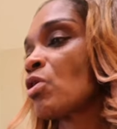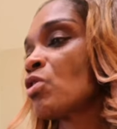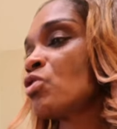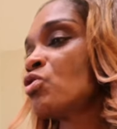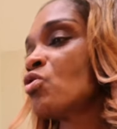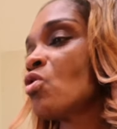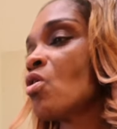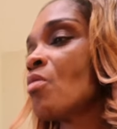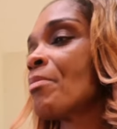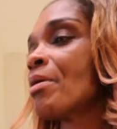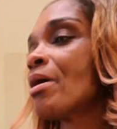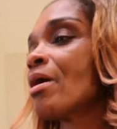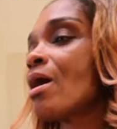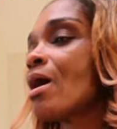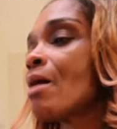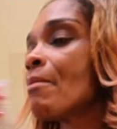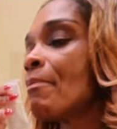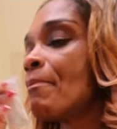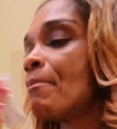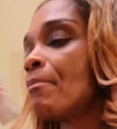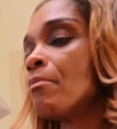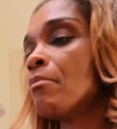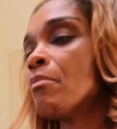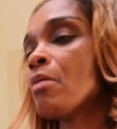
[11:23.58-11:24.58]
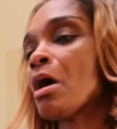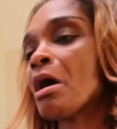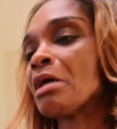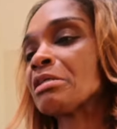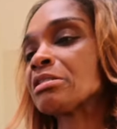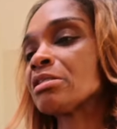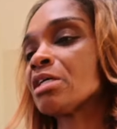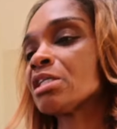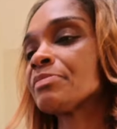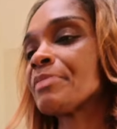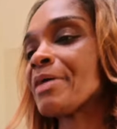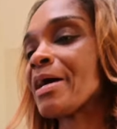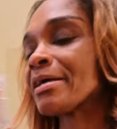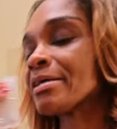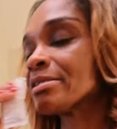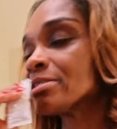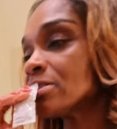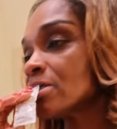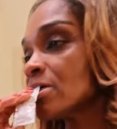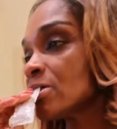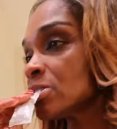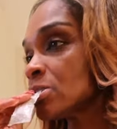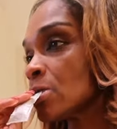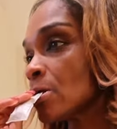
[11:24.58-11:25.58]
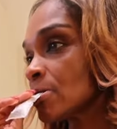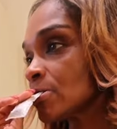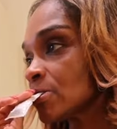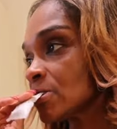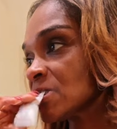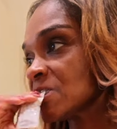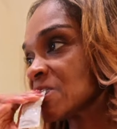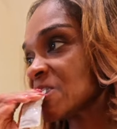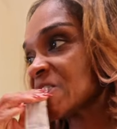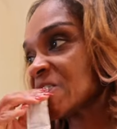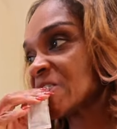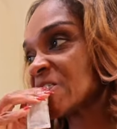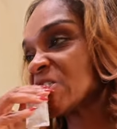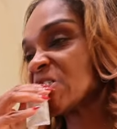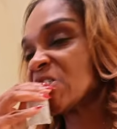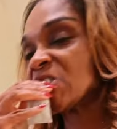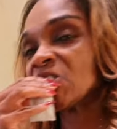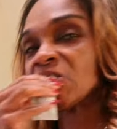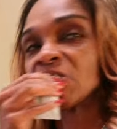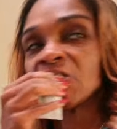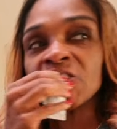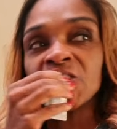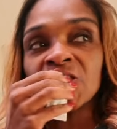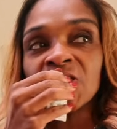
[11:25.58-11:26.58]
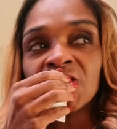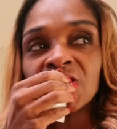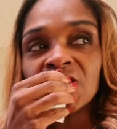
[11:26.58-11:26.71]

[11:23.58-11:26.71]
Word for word: You know what my hot hot sauce packet says? Hot.